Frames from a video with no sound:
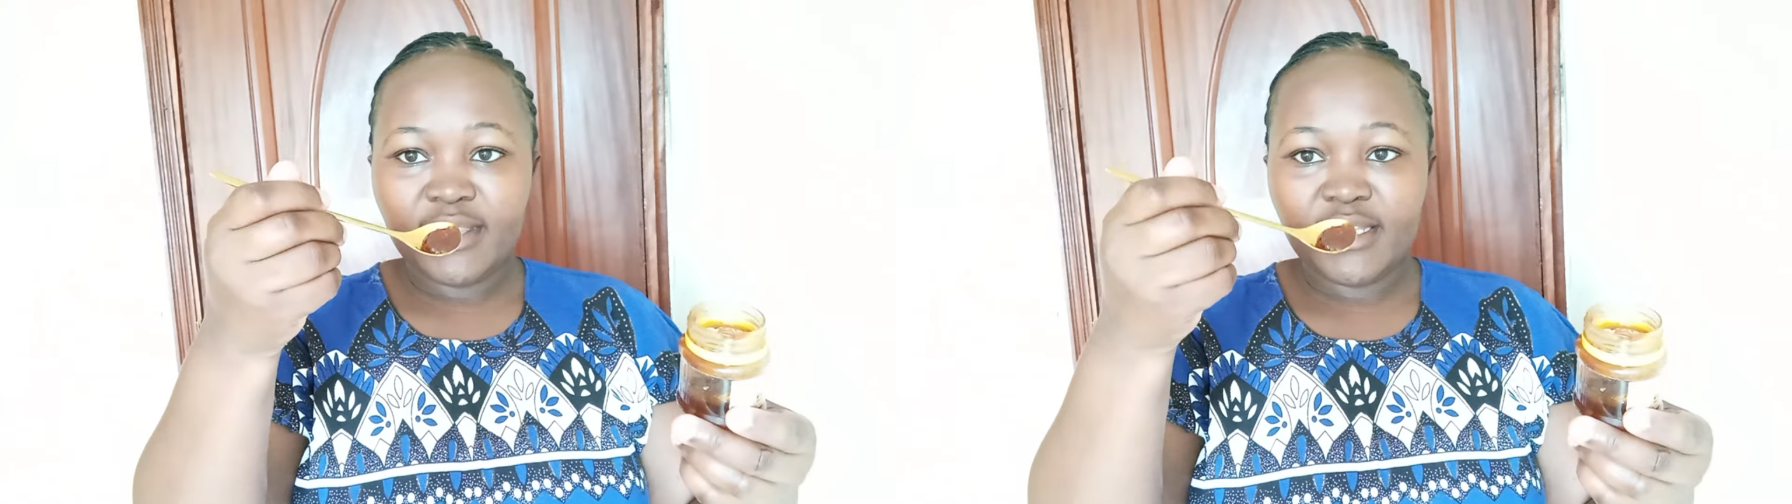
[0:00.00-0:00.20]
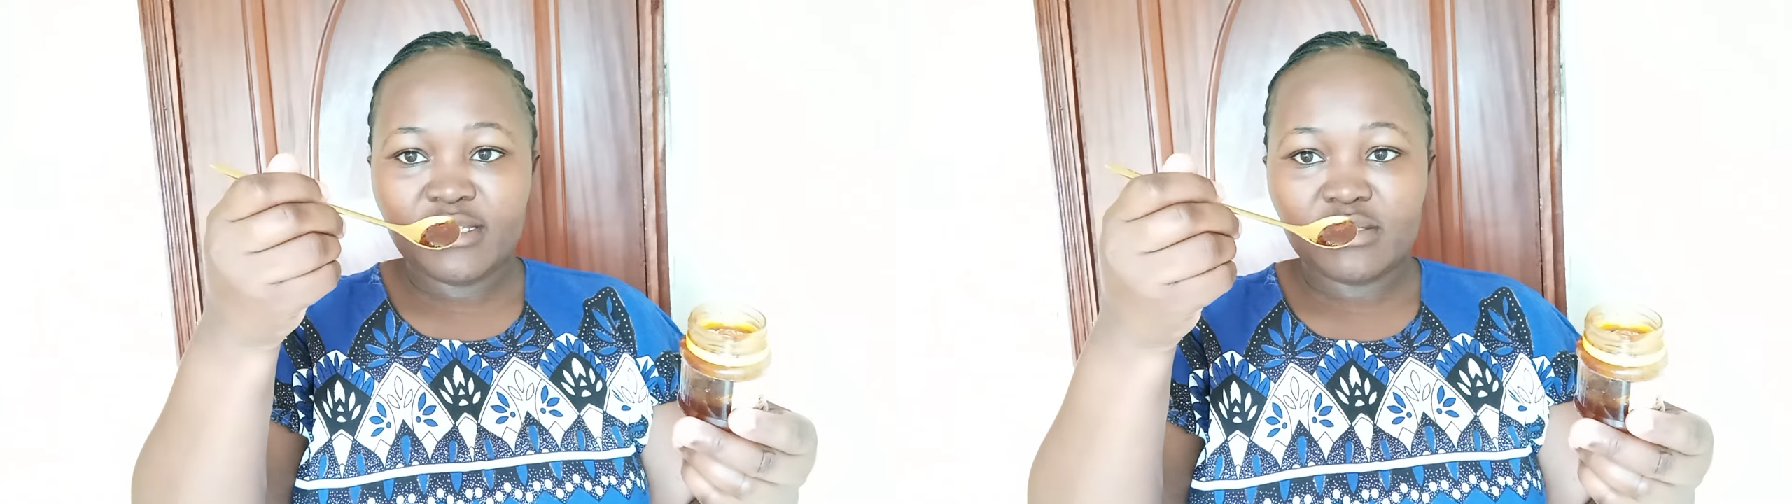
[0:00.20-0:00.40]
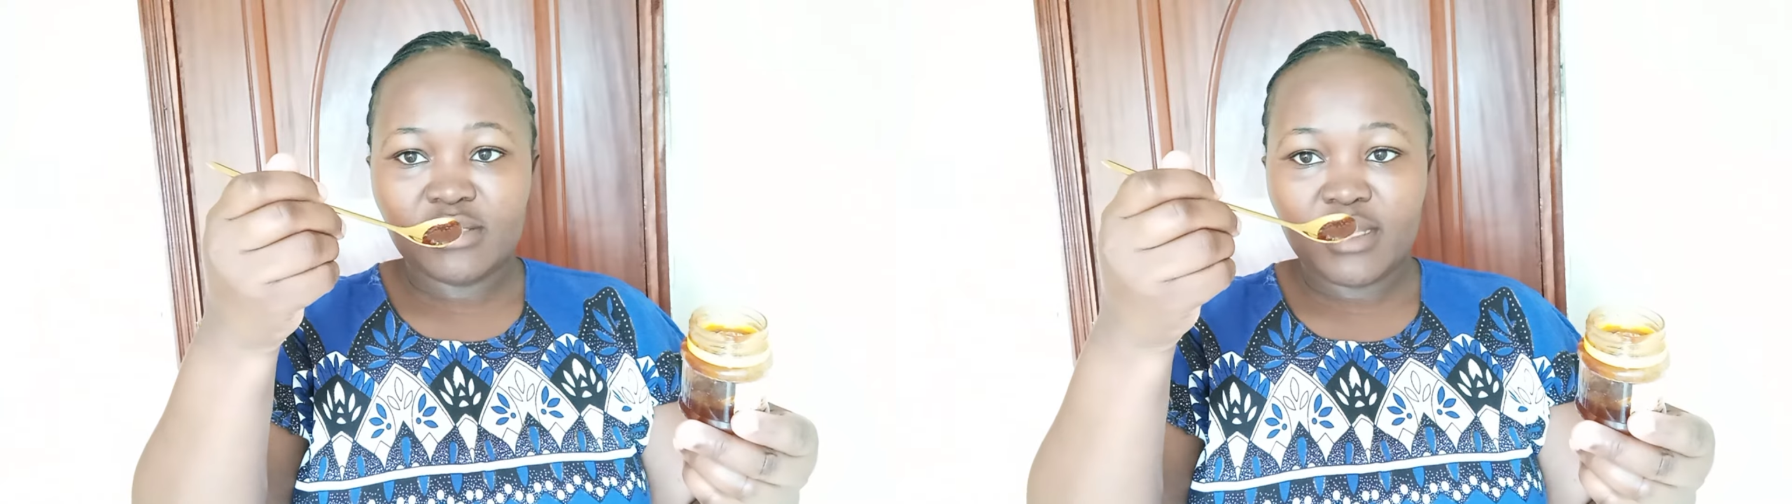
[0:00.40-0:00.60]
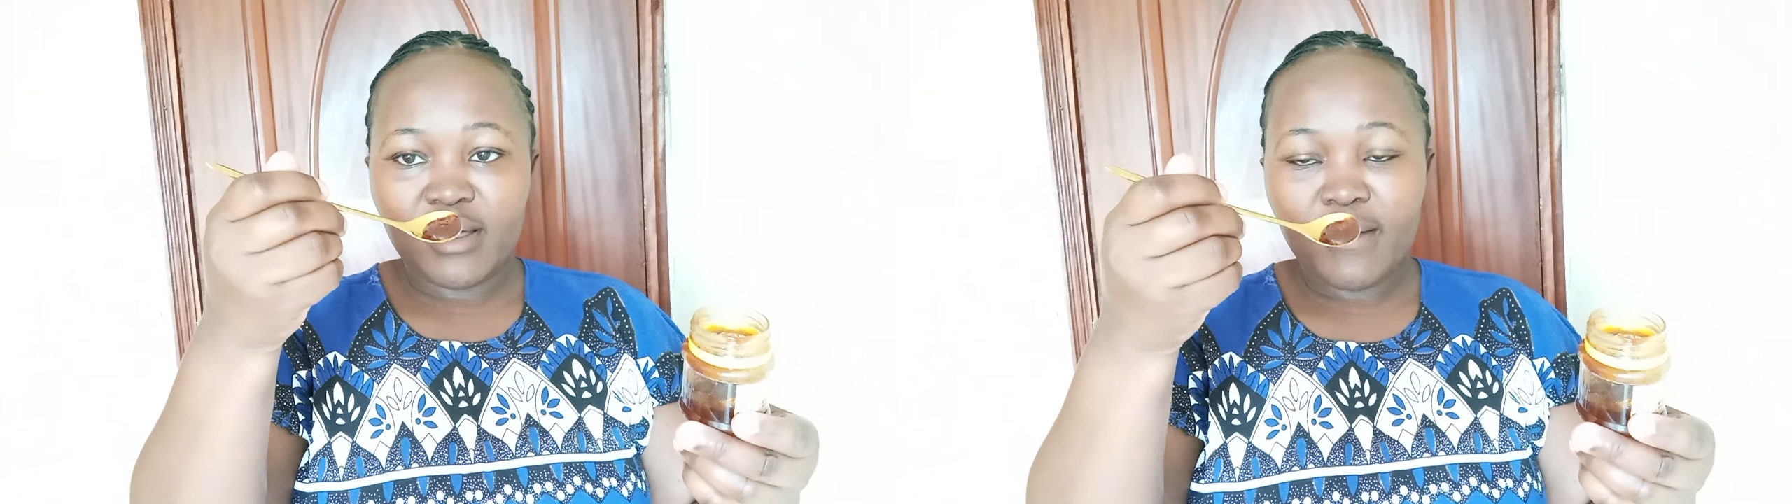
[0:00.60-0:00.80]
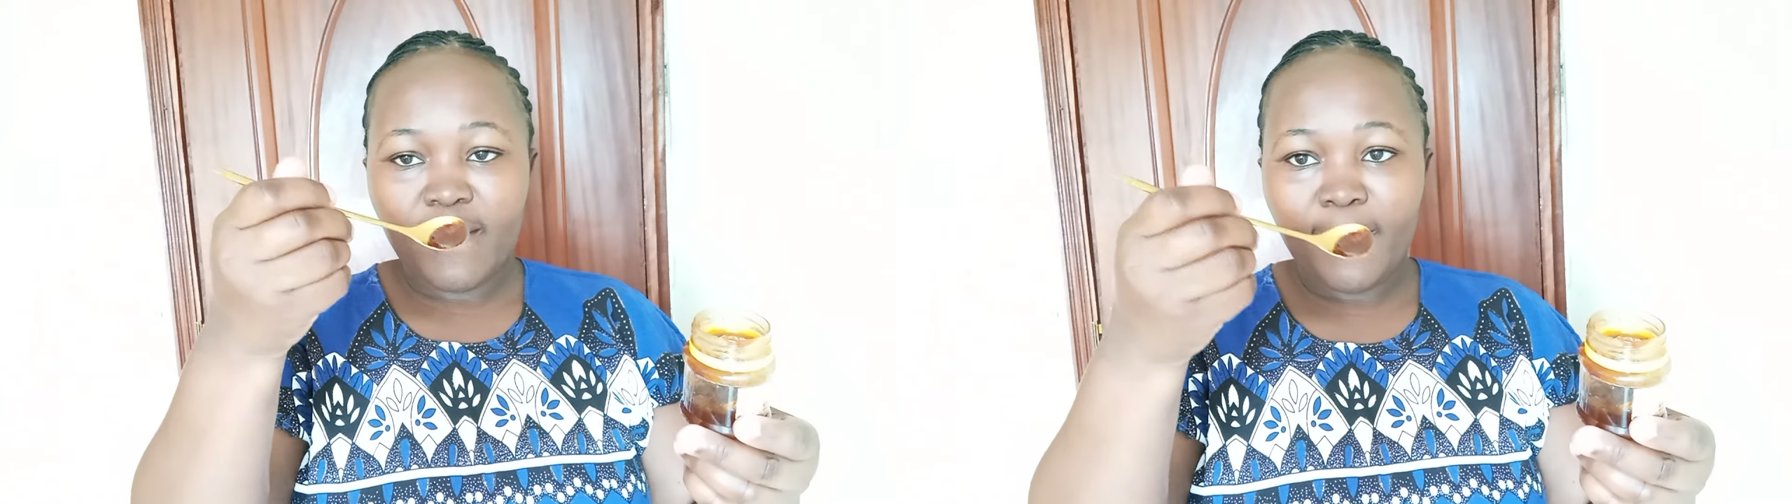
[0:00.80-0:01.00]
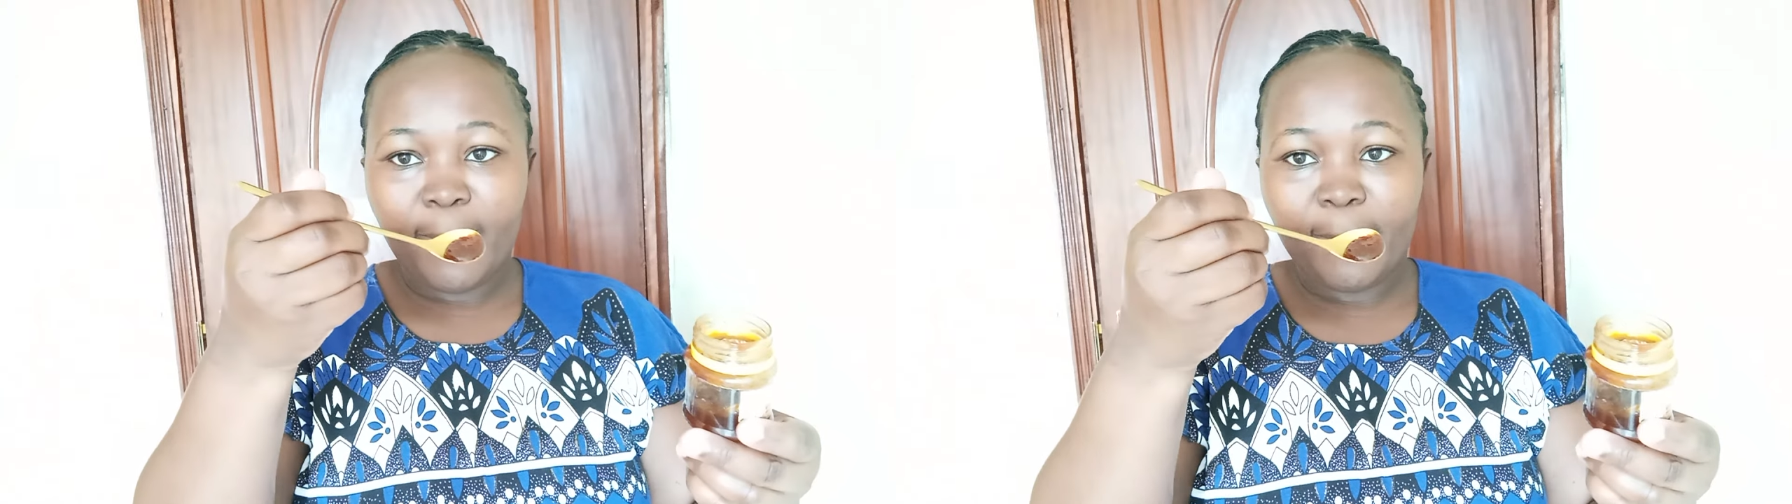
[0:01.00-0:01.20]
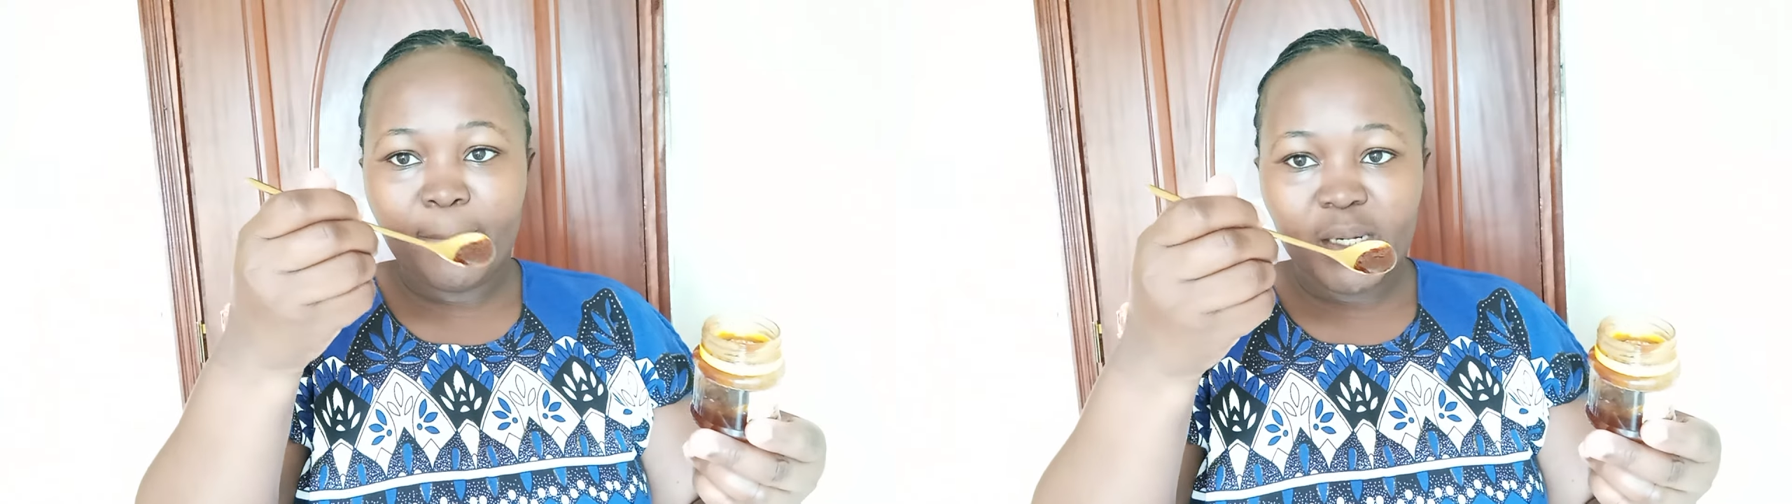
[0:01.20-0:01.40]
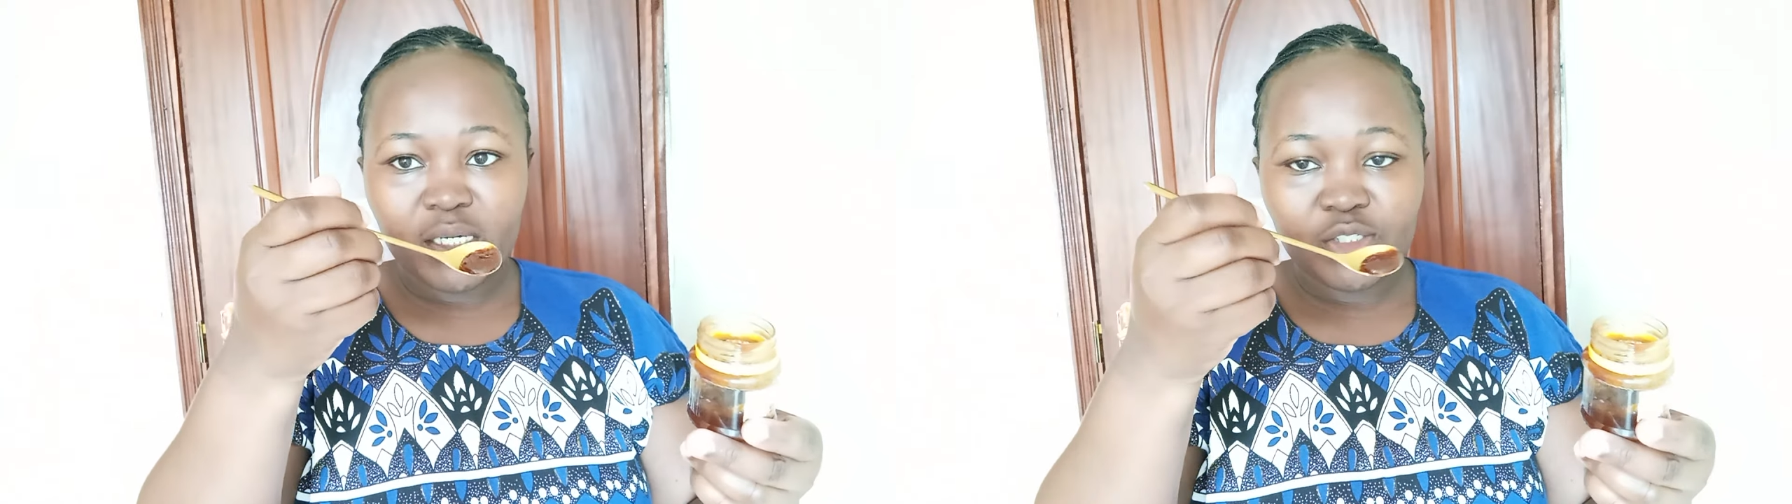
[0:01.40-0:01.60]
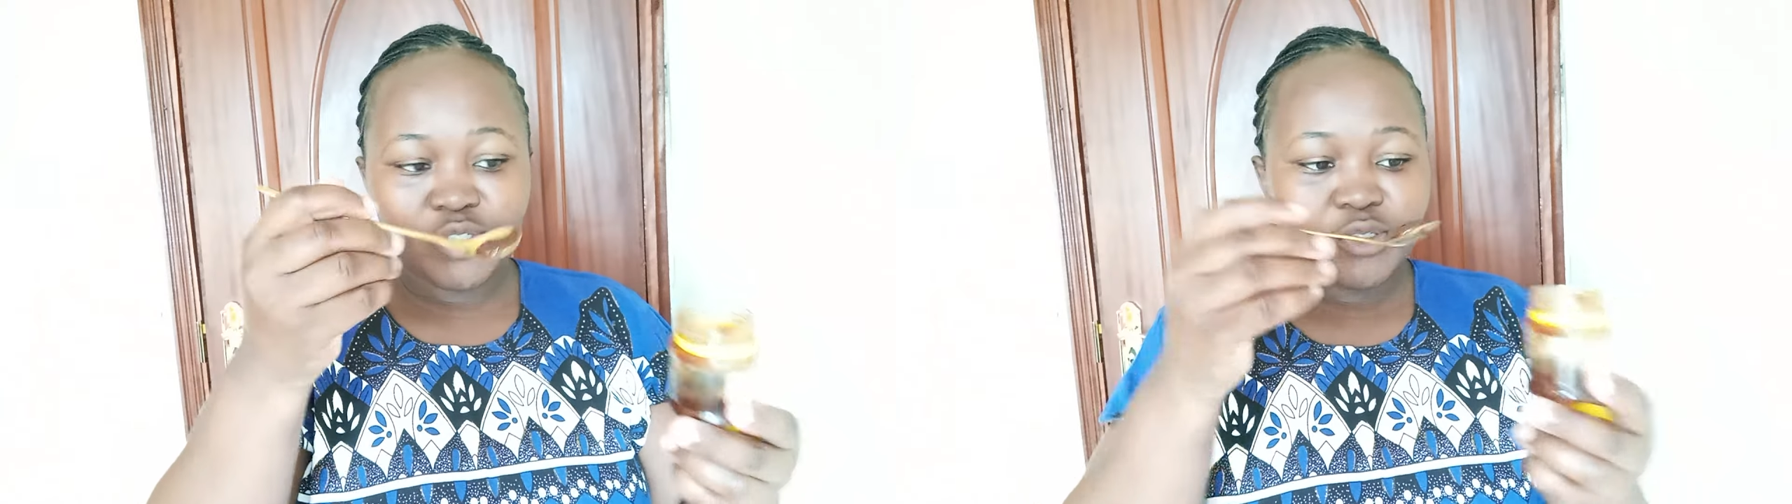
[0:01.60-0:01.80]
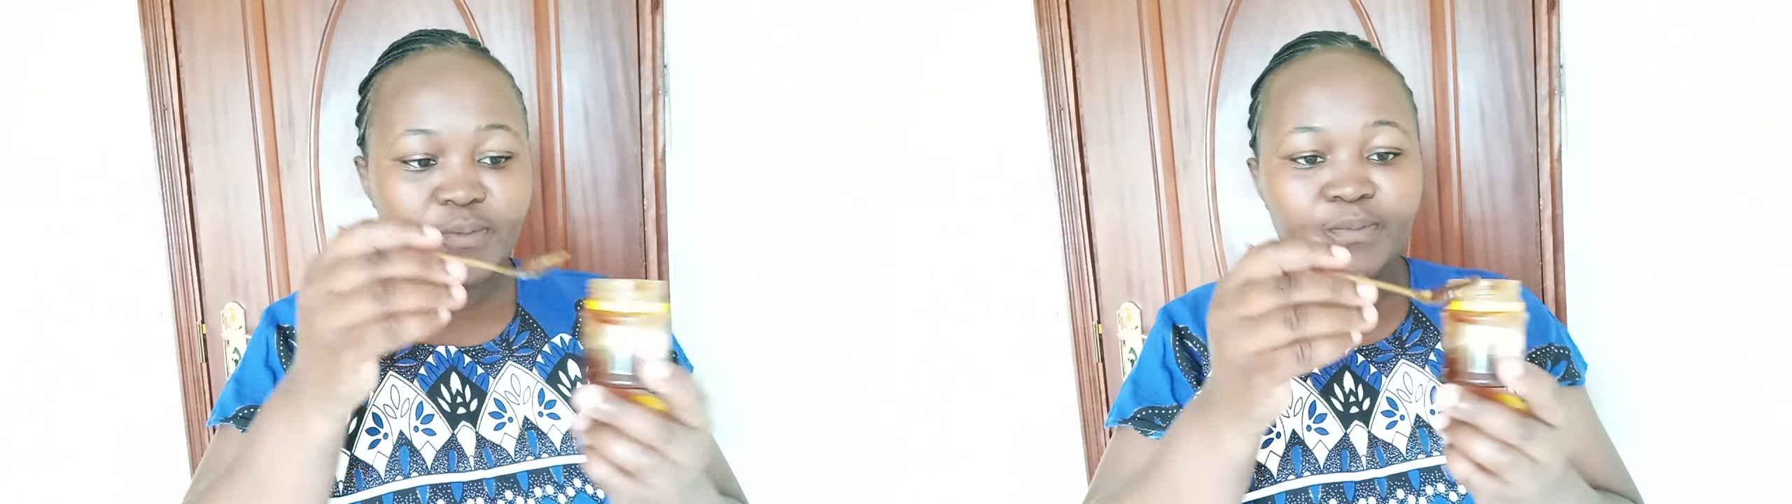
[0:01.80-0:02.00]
this much.